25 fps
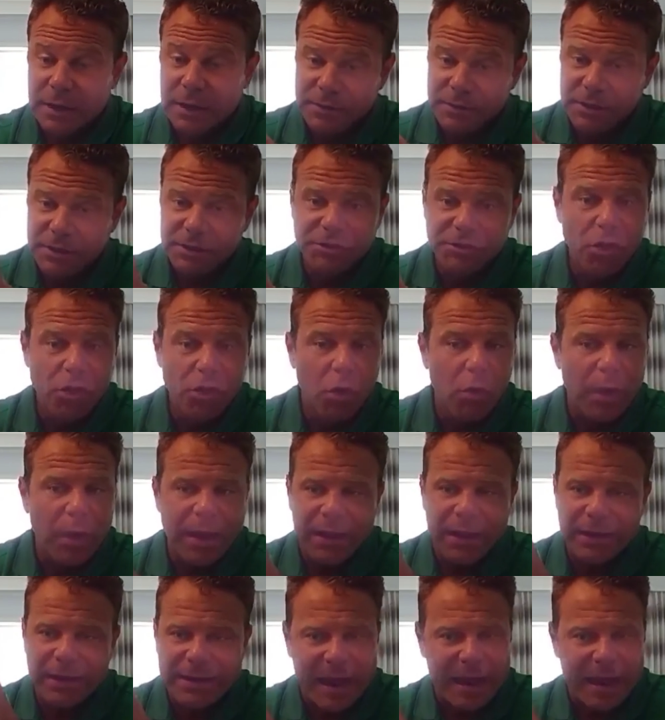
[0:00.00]
There's no
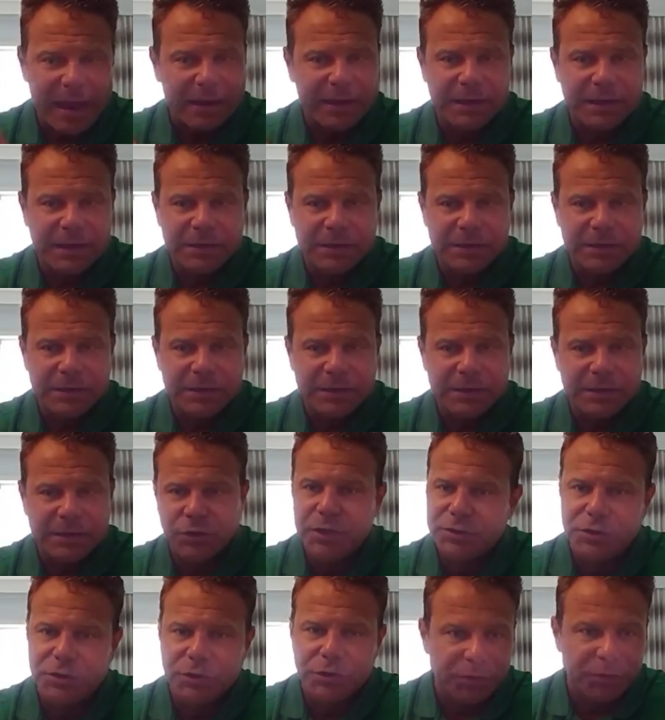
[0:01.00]
way a knock on Zoom.
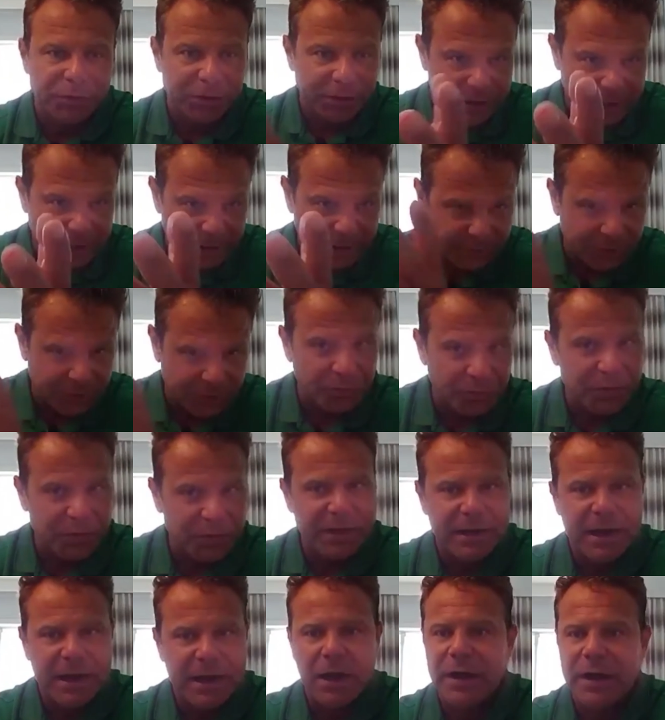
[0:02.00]
We use Zoom. We're on Zoom
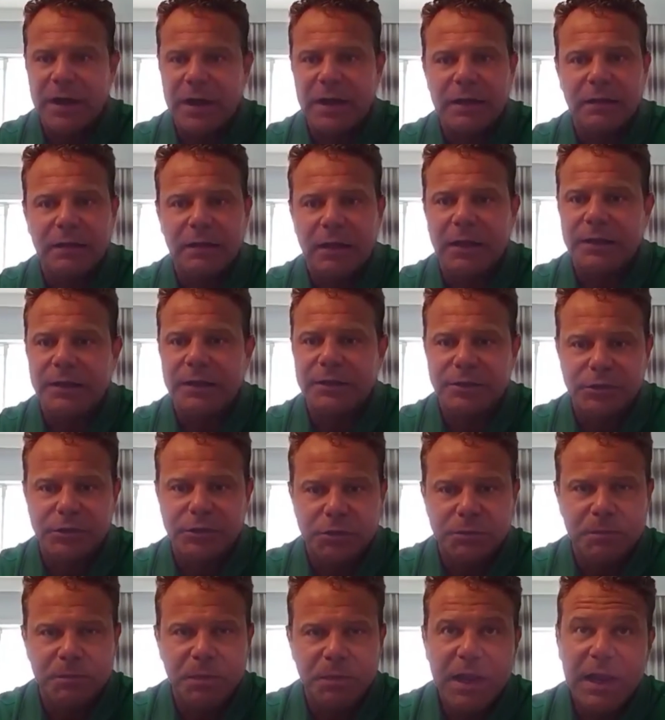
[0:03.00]
right now, and I like
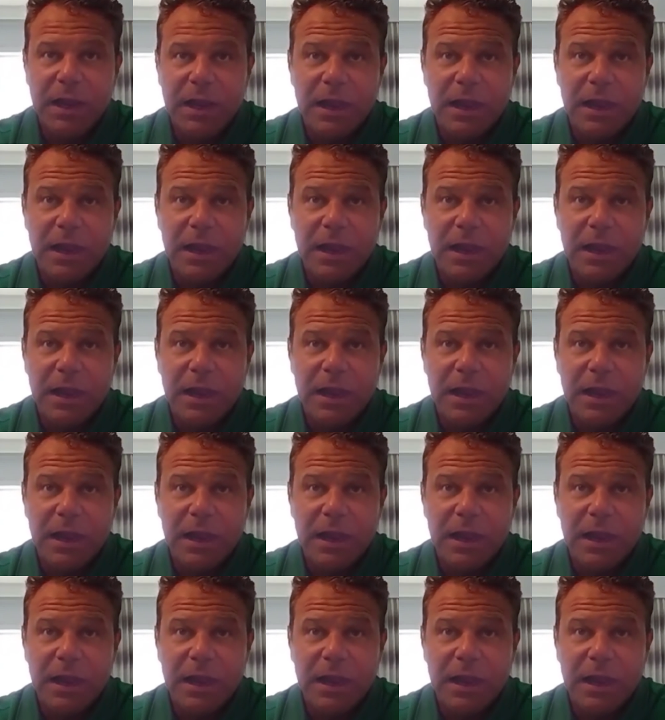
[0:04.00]
Zoom.